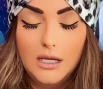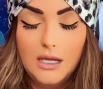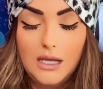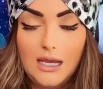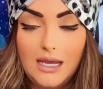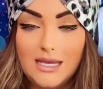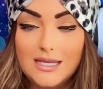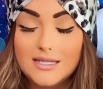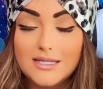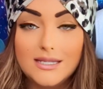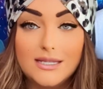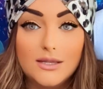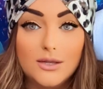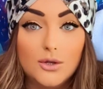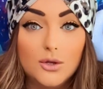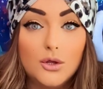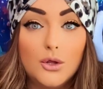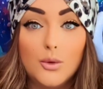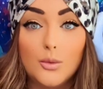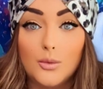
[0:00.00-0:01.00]
is
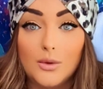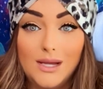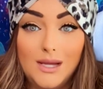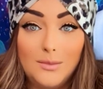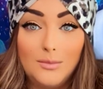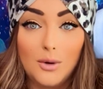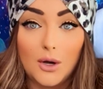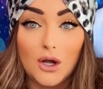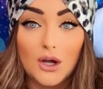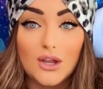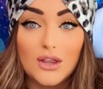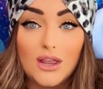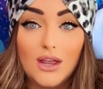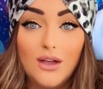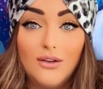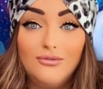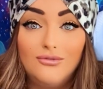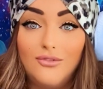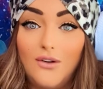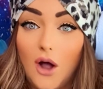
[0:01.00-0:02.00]
the rebirth.
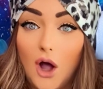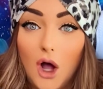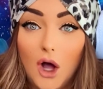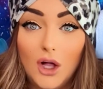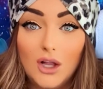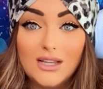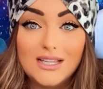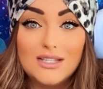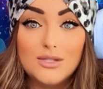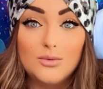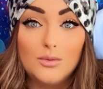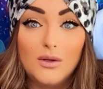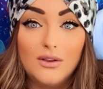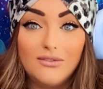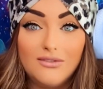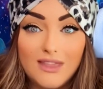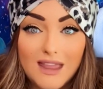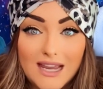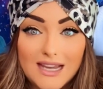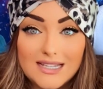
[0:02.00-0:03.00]
Fall is when
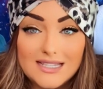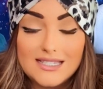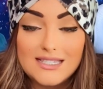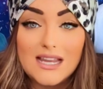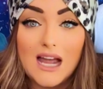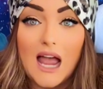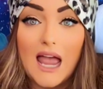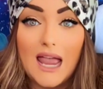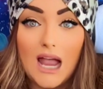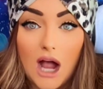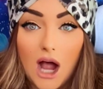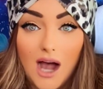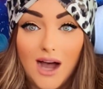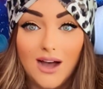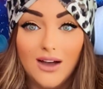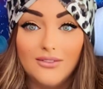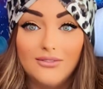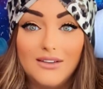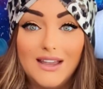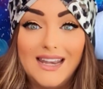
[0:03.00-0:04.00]
things die
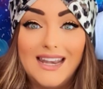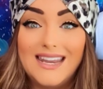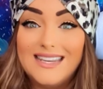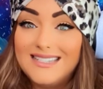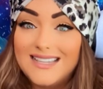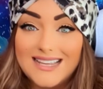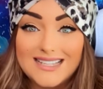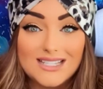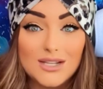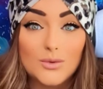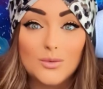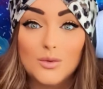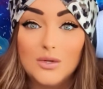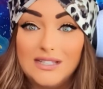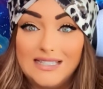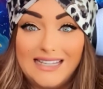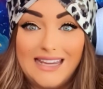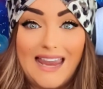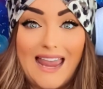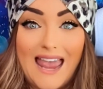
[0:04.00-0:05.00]
off and it doesn't
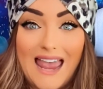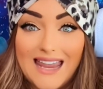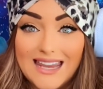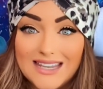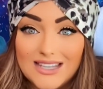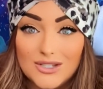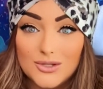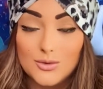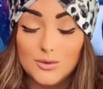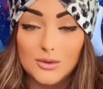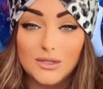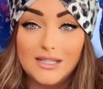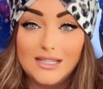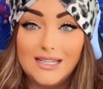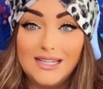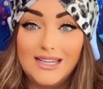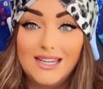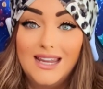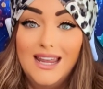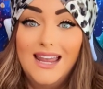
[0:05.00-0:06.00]
really end,
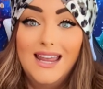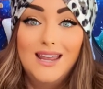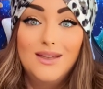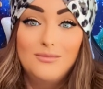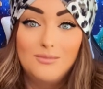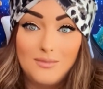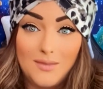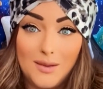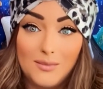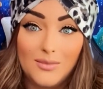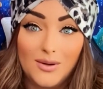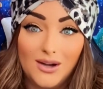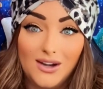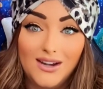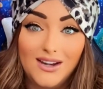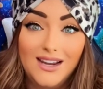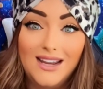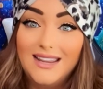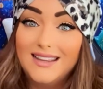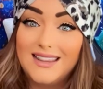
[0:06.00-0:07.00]
really.
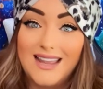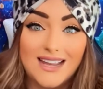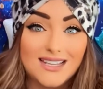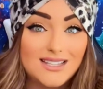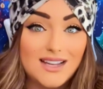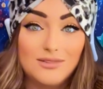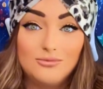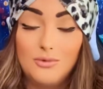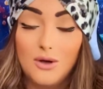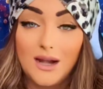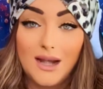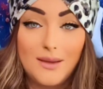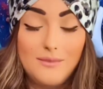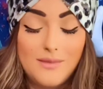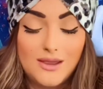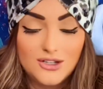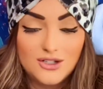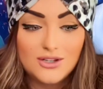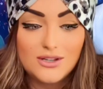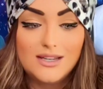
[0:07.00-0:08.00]
Remember, that's what I
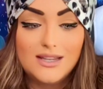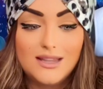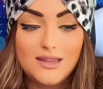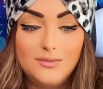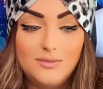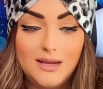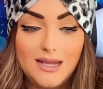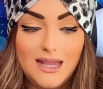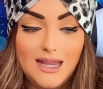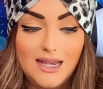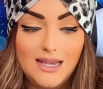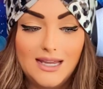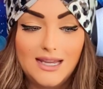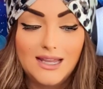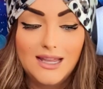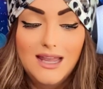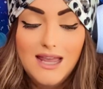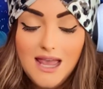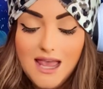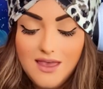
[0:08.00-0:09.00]
mentioned in the beginning.
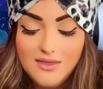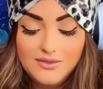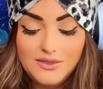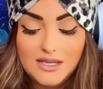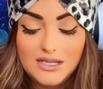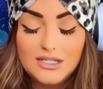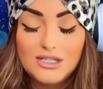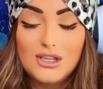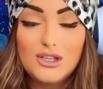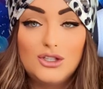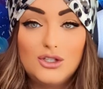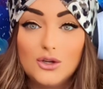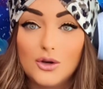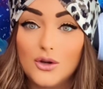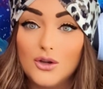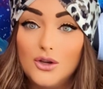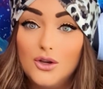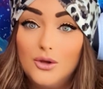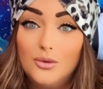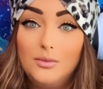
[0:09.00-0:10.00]
This is your
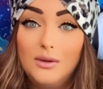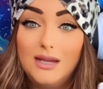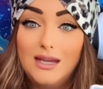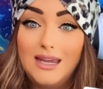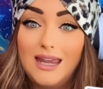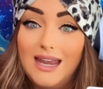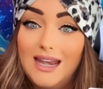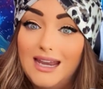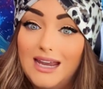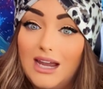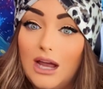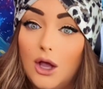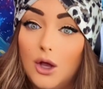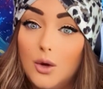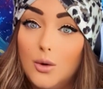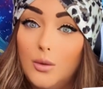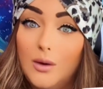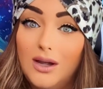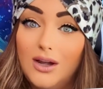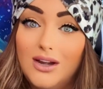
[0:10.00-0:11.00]
new beginning,
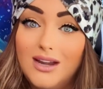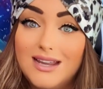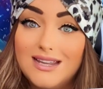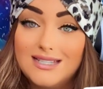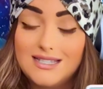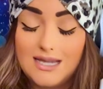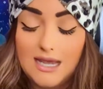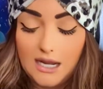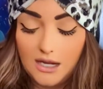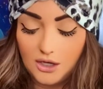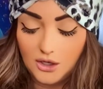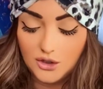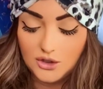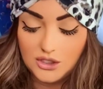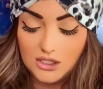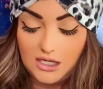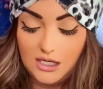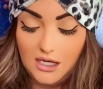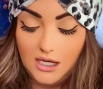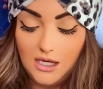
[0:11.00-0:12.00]
Aquarius
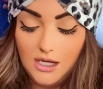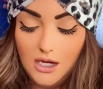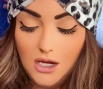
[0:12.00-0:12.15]
energy